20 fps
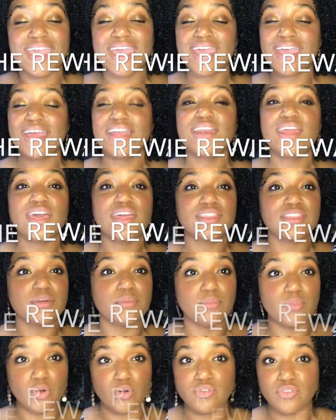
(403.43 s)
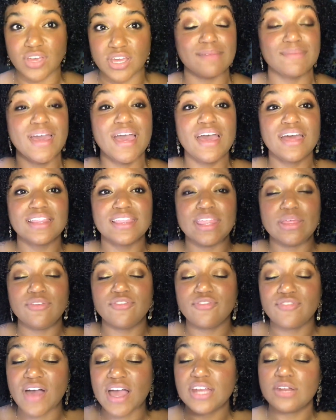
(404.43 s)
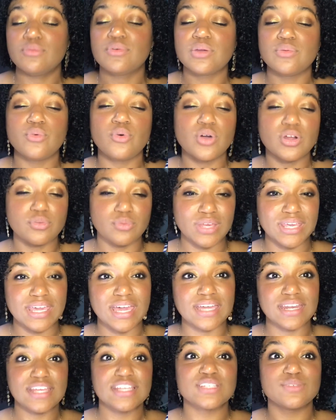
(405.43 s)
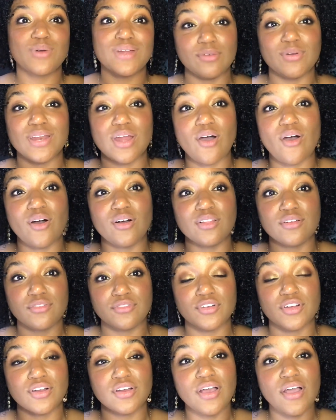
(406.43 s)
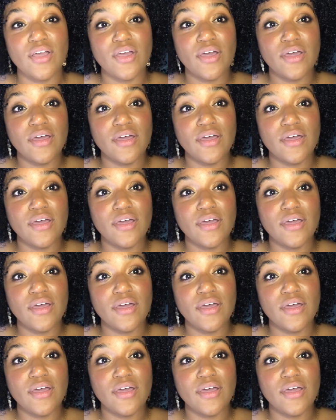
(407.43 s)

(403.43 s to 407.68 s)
In the movie, the final reward we get is when Oliver